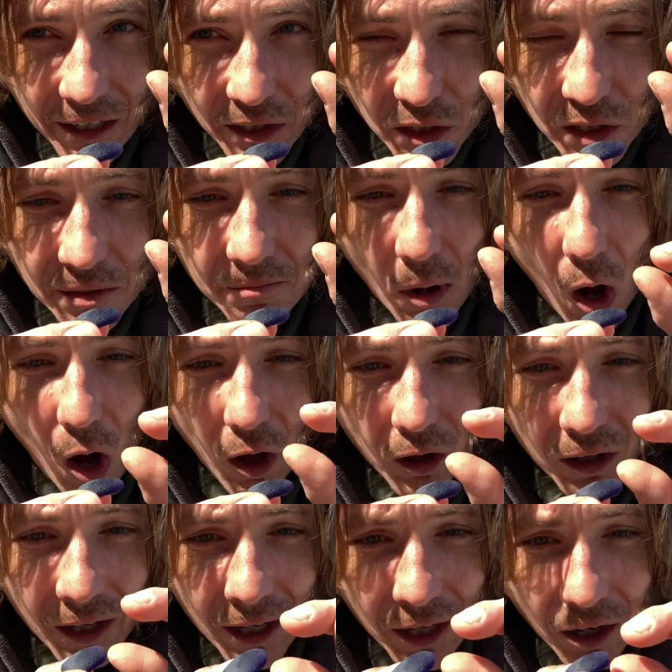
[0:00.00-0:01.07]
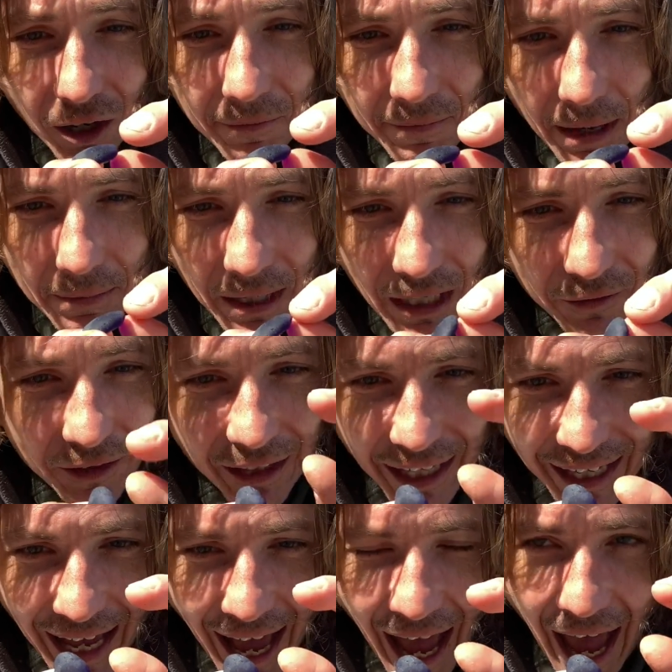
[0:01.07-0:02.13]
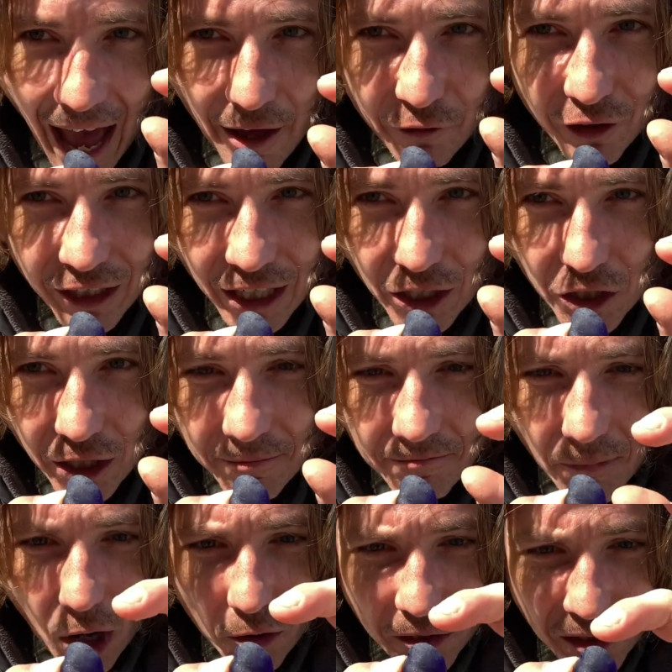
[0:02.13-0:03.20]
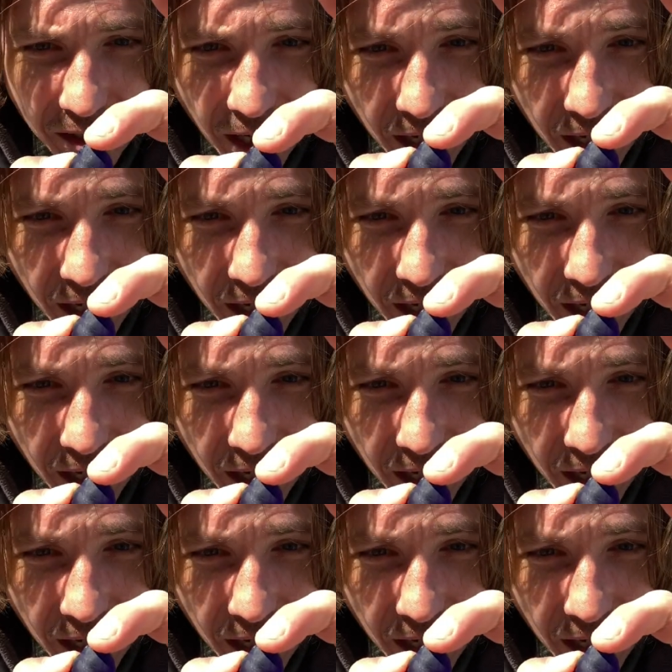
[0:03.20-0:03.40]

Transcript: small or maybe even like a half an inch at most.